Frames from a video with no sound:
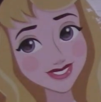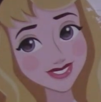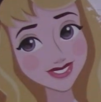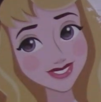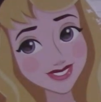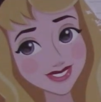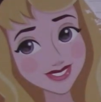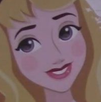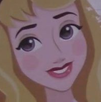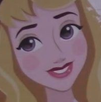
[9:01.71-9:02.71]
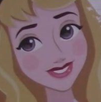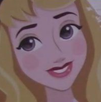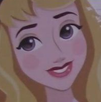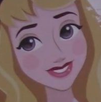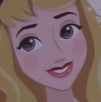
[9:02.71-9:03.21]
floral right
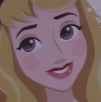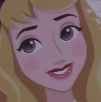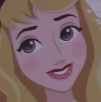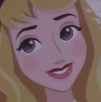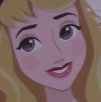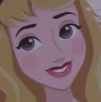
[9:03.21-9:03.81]
here. But I did